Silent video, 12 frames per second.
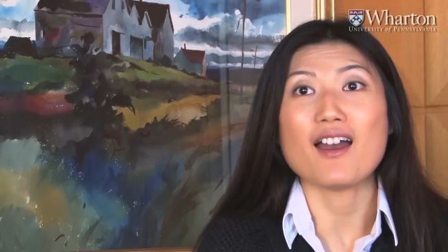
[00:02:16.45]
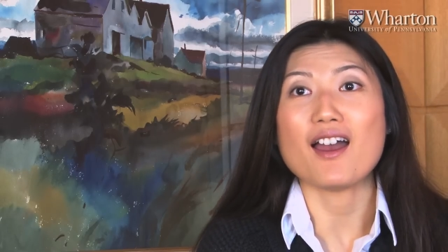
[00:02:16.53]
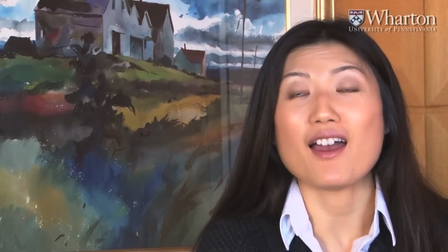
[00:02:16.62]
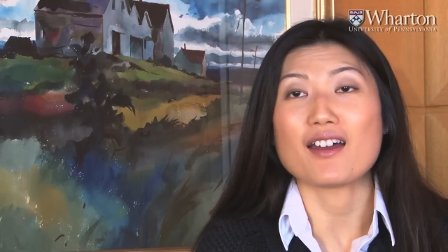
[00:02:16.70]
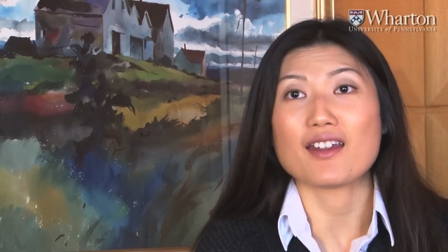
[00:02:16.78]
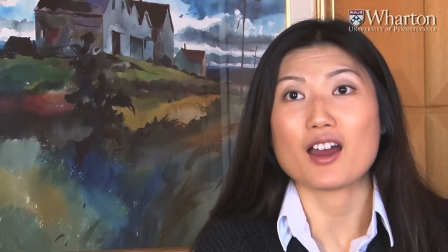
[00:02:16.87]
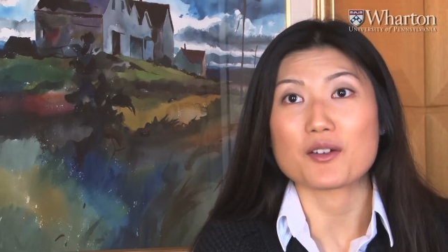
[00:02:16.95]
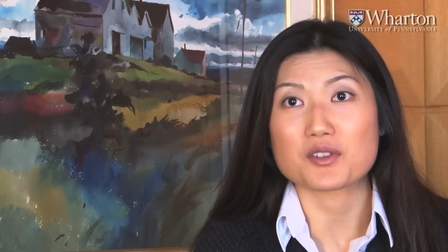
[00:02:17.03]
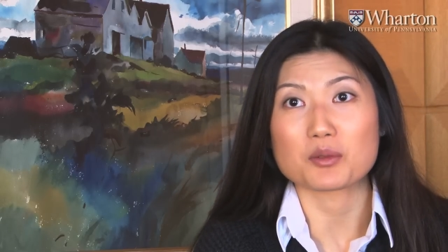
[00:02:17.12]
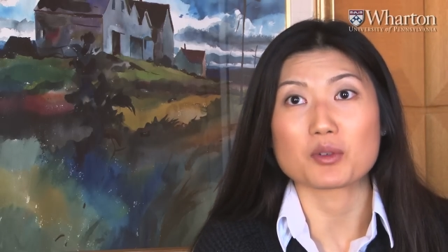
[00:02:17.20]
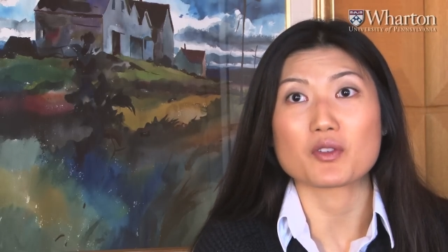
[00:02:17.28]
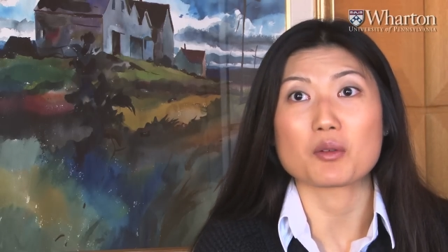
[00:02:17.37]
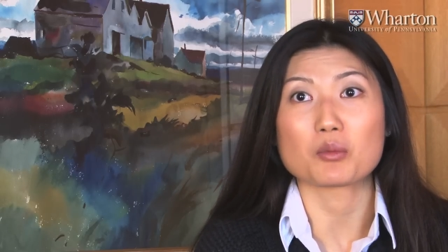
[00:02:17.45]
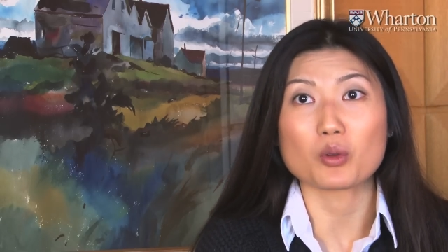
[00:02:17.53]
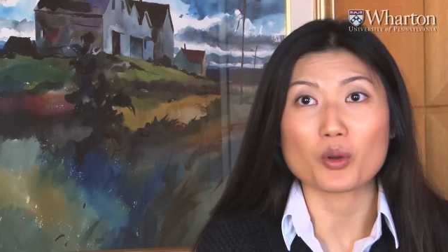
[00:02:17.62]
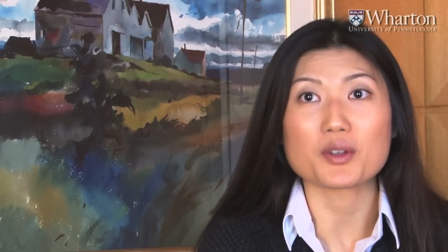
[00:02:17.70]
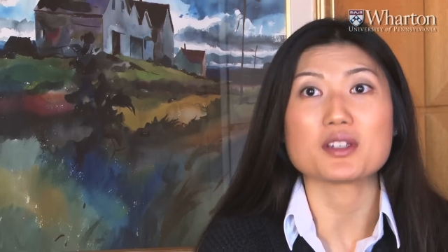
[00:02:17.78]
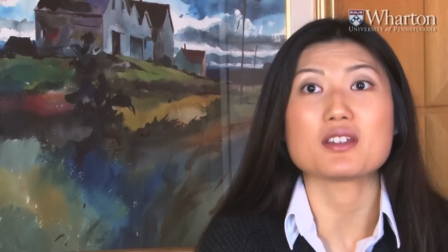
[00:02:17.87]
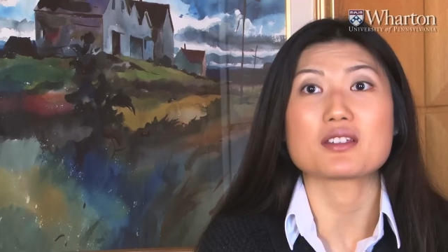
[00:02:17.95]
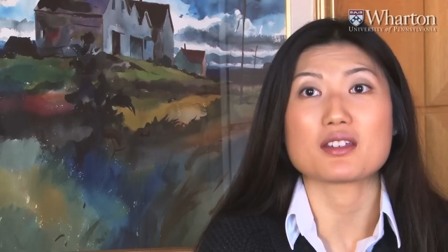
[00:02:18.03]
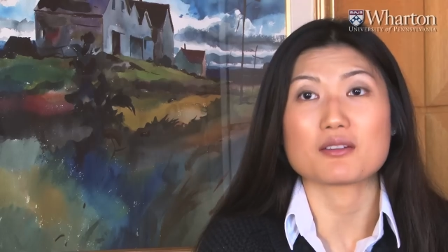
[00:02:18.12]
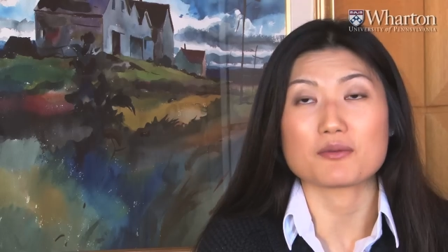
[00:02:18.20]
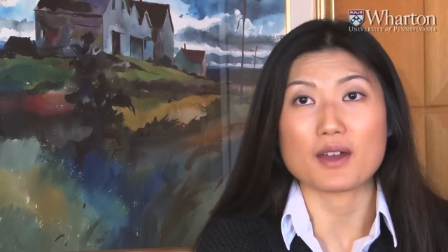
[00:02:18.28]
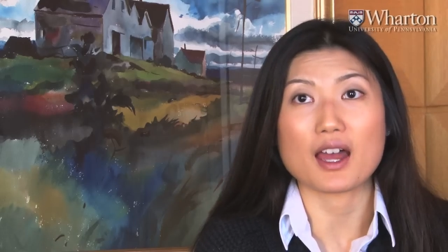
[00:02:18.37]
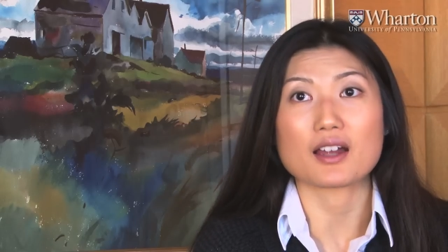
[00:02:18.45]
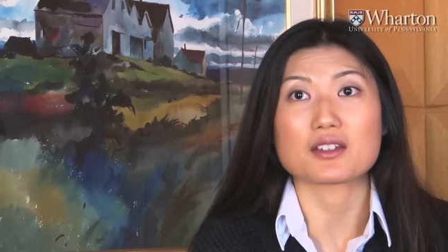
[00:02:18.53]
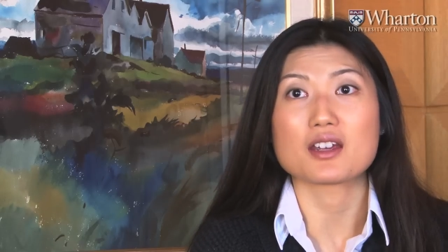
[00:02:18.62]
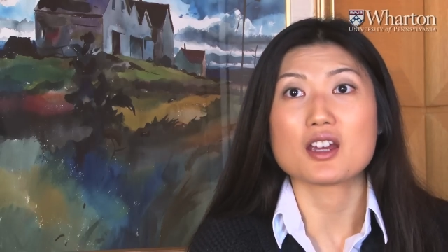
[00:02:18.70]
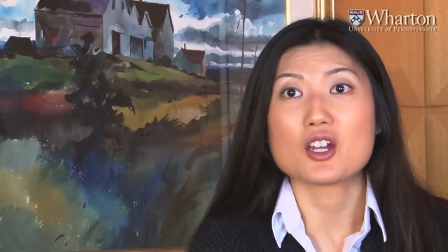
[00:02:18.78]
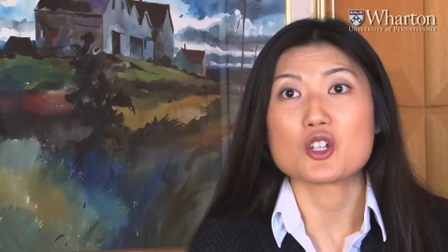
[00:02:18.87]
and have some of the employees, in fact,